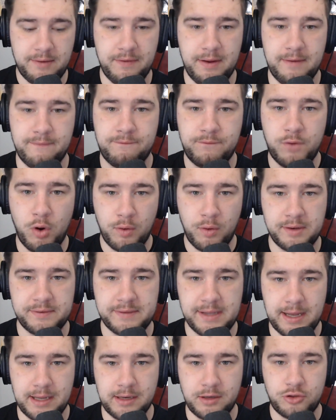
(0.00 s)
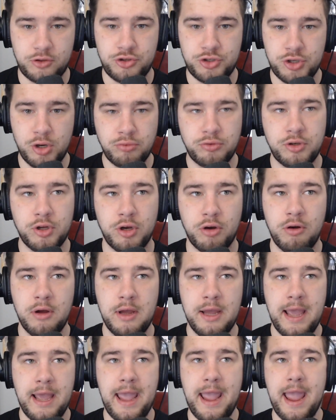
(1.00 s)
and focused on Shoto
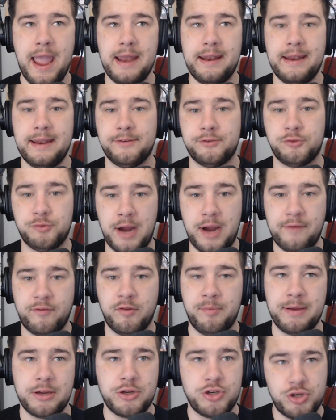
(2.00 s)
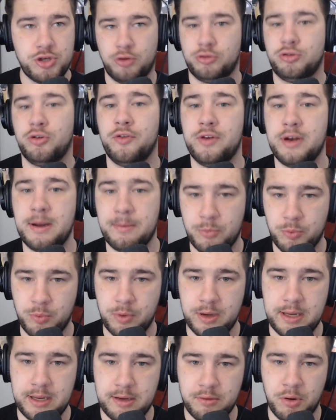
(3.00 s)
and his drive to make Shoto the number
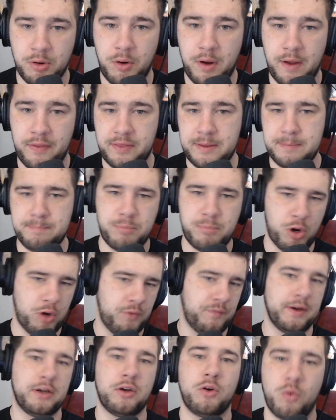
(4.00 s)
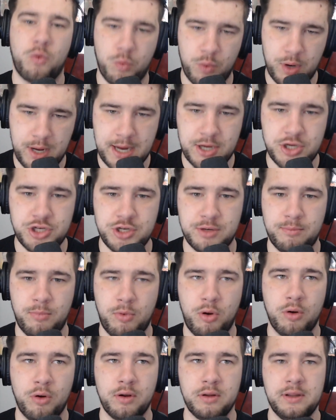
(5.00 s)
one hero and the perfect creation,
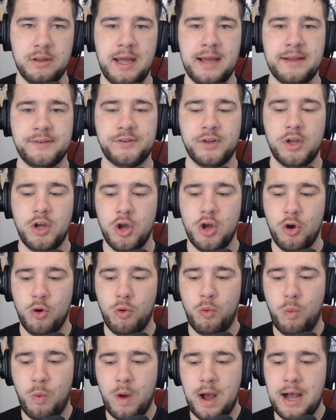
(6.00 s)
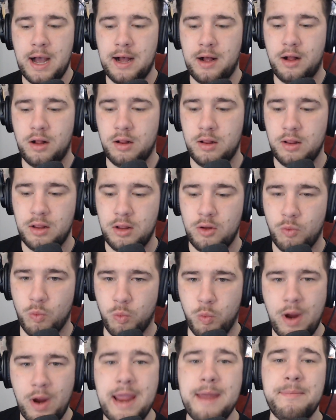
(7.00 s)
more or less, while
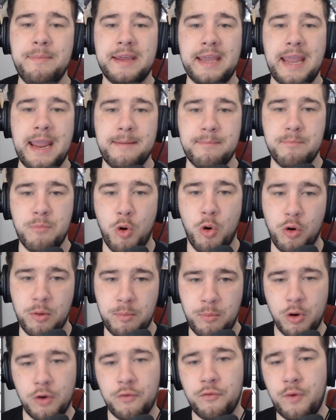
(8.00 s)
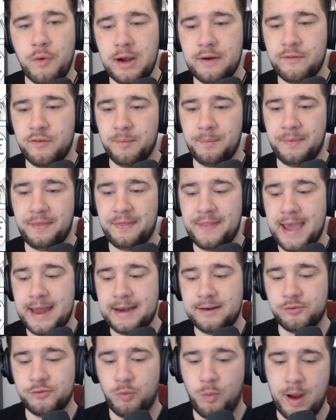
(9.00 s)
Ray became more and more afraid of him, and that
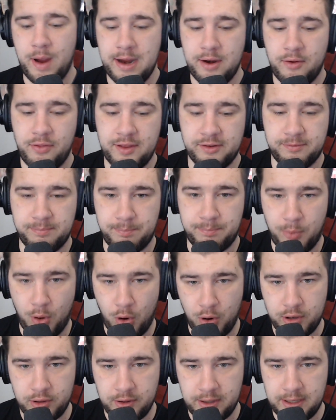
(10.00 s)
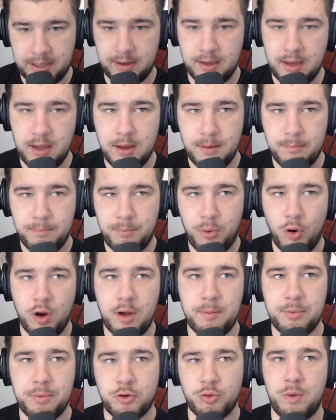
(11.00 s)
is where this boiling
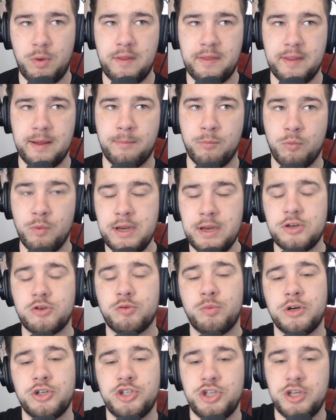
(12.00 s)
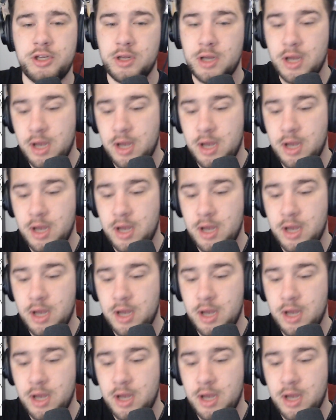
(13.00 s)
point between them reached when she